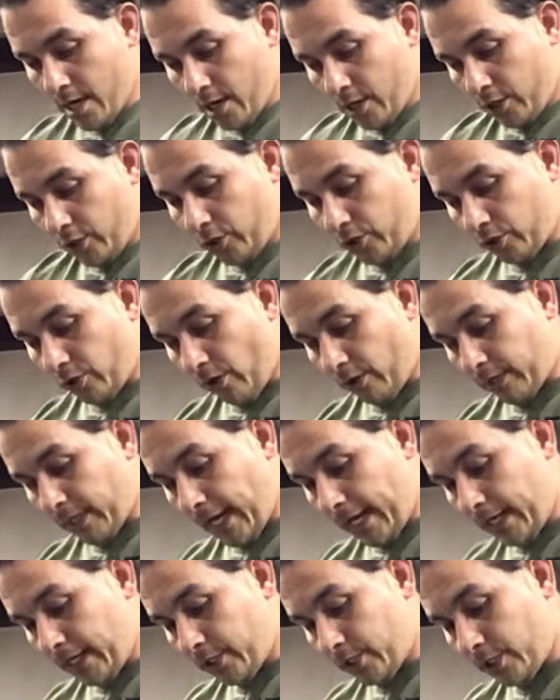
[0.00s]
You start that
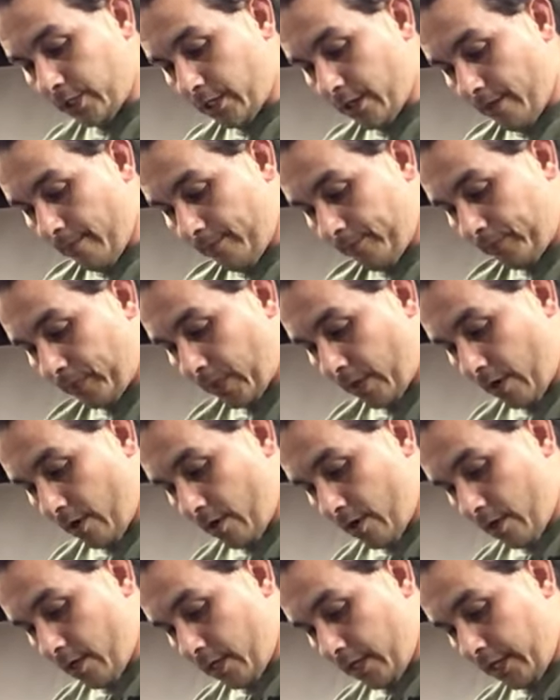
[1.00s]
engine up,
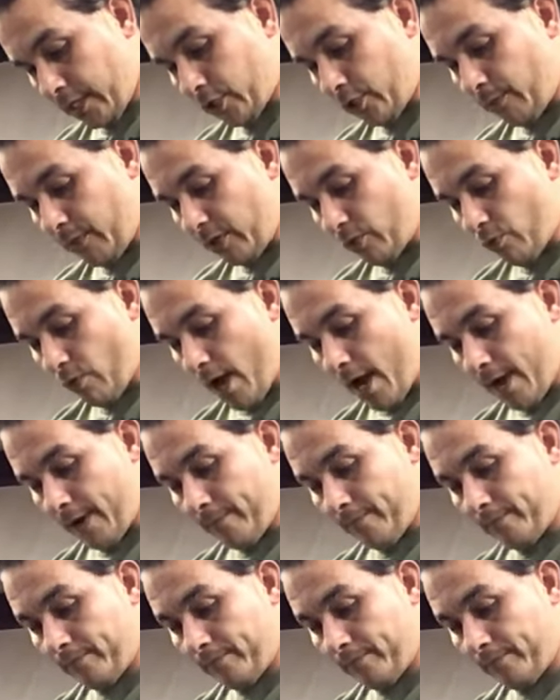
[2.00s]
it's going to be dry.